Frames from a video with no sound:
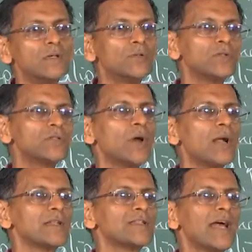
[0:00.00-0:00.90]
to
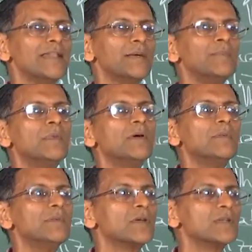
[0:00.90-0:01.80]
understand them,
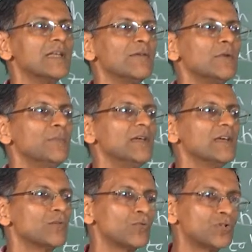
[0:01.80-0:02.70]
because they will be
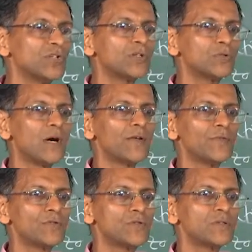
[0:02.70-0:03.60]
crucial to our
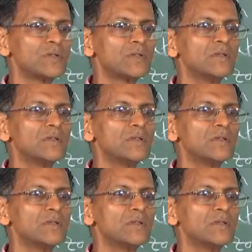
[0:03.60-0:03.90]
future,